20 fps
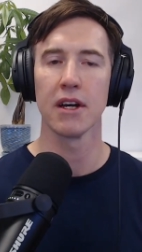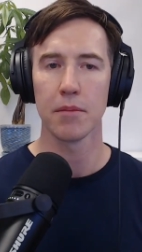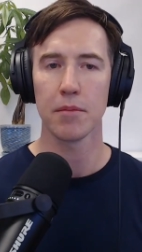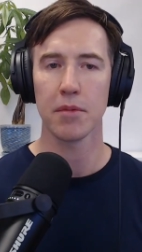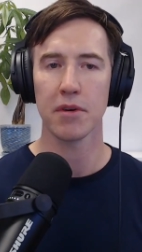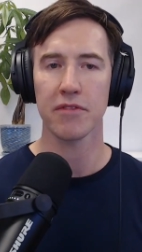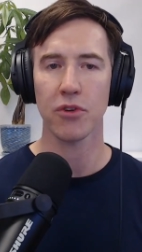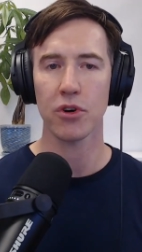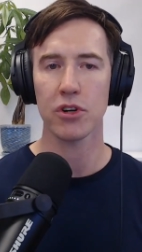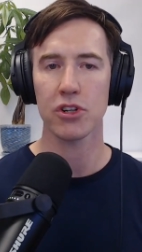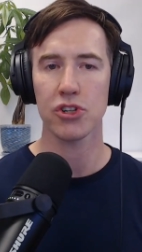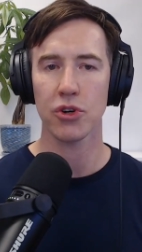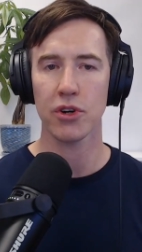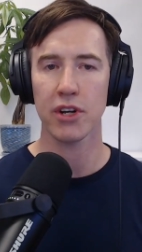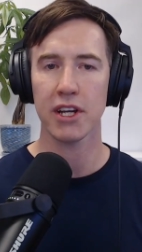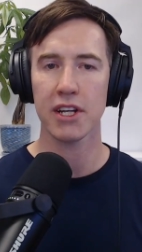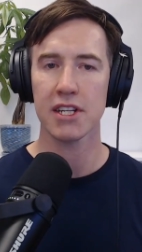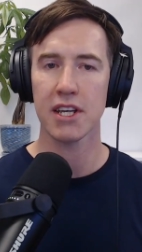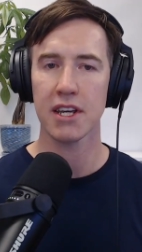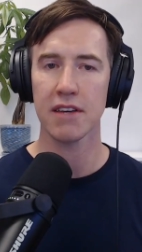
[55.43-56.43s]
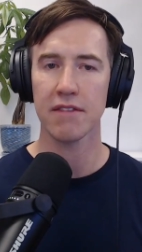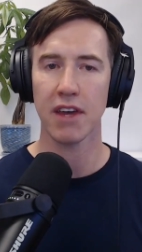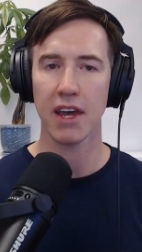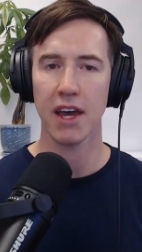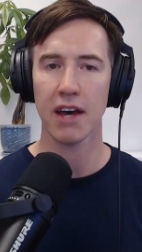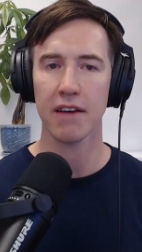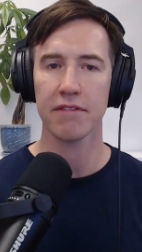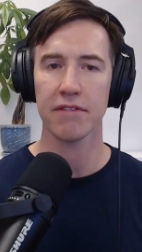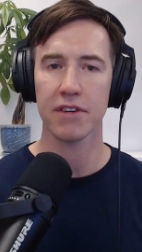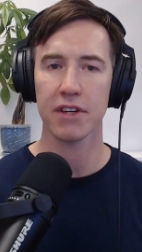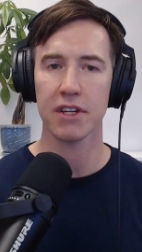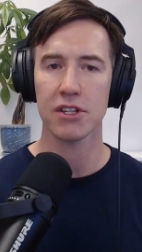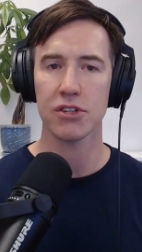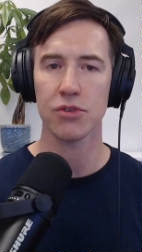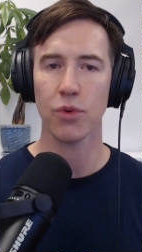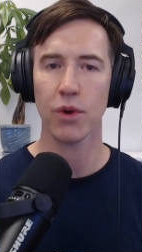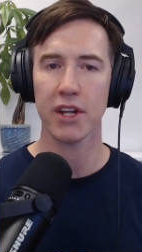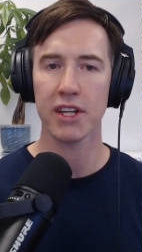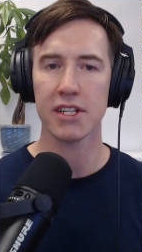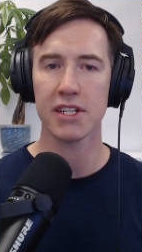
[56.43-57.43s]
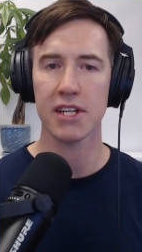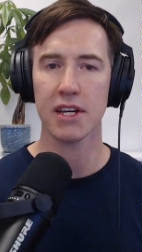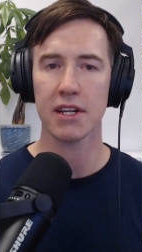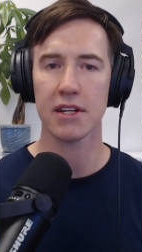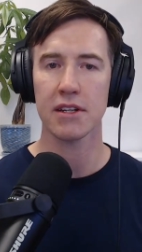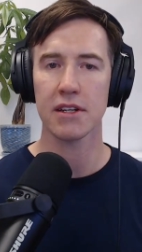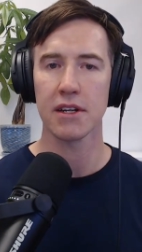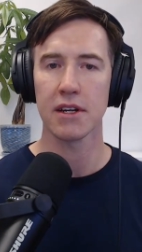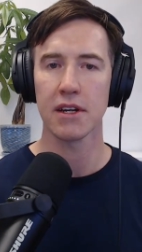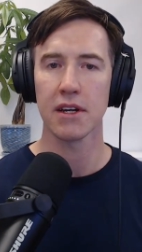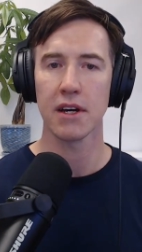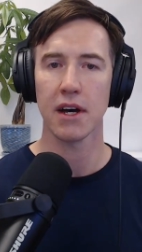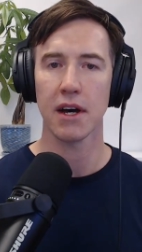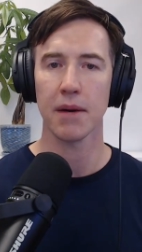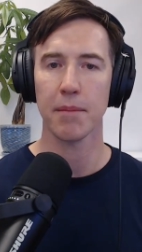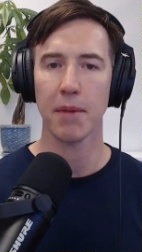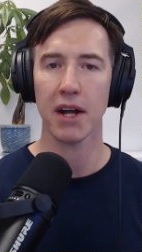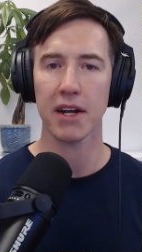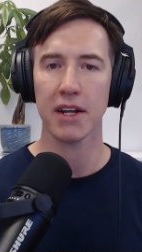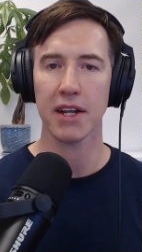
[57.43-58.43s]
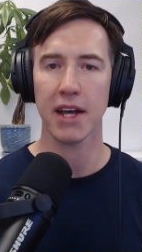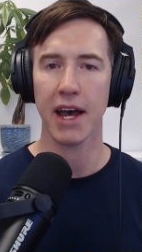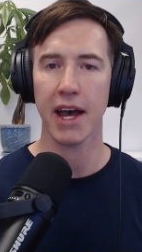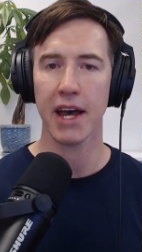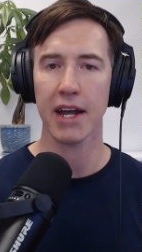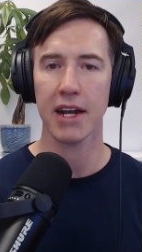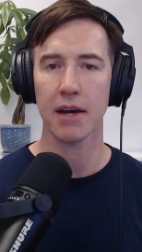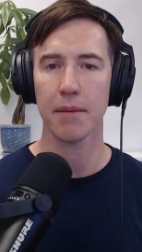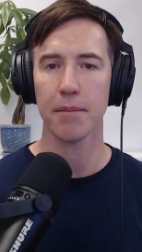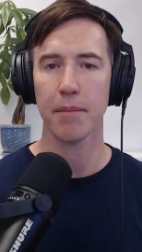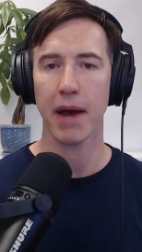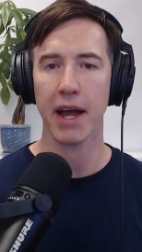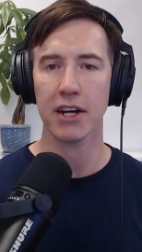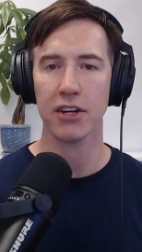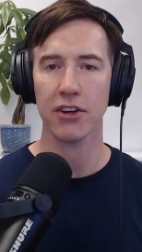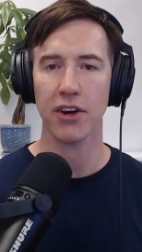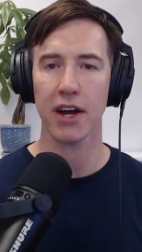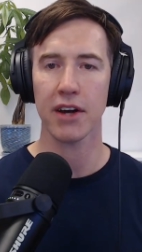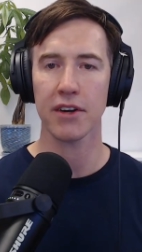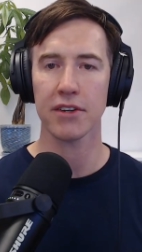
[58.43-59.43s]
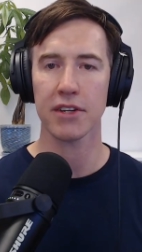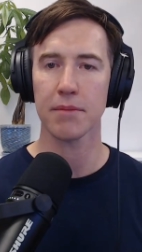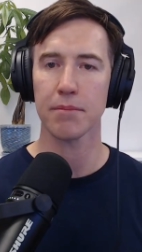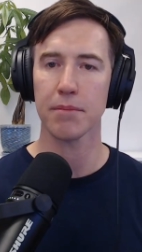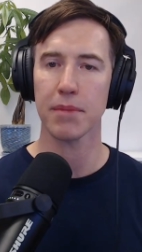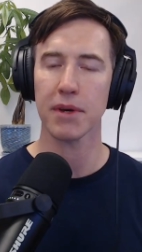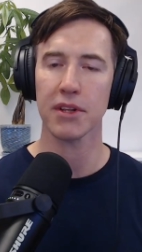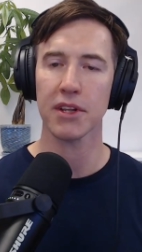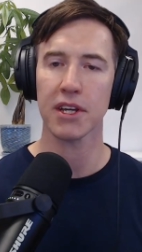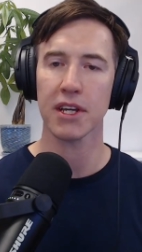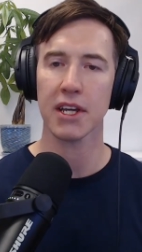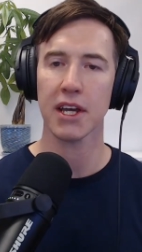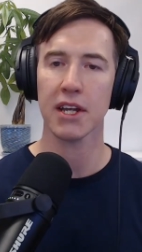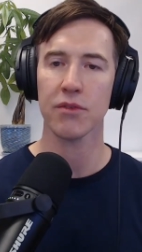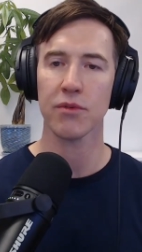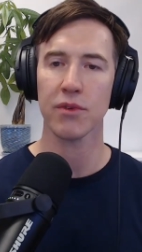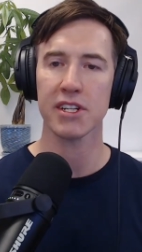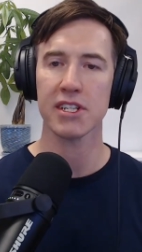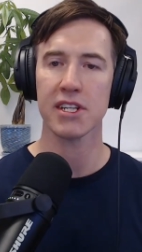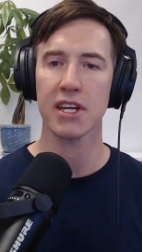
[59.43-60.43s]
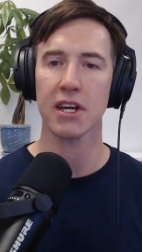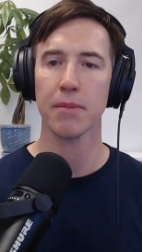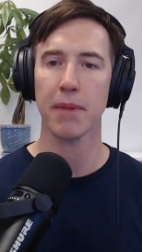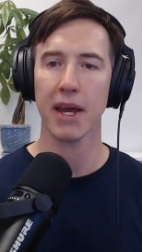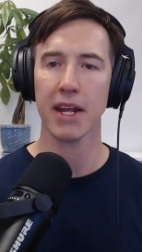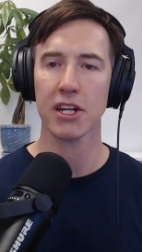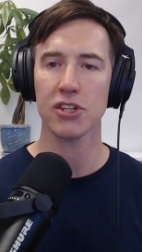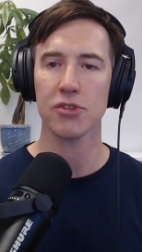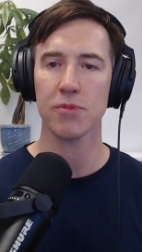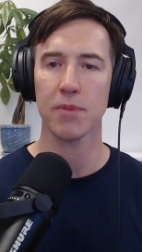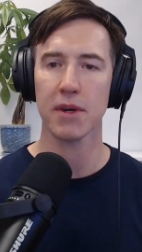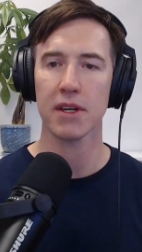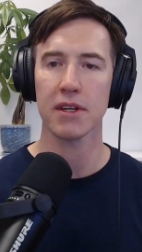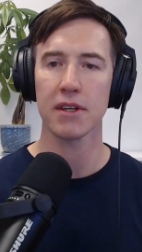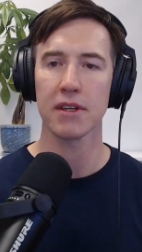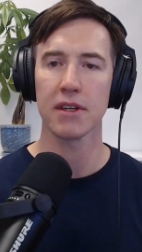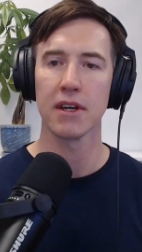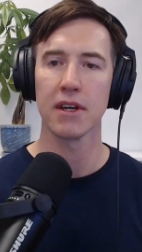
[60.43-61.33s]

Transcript: Before joining TVF in 2010, Amanda had a background in billing and retail management.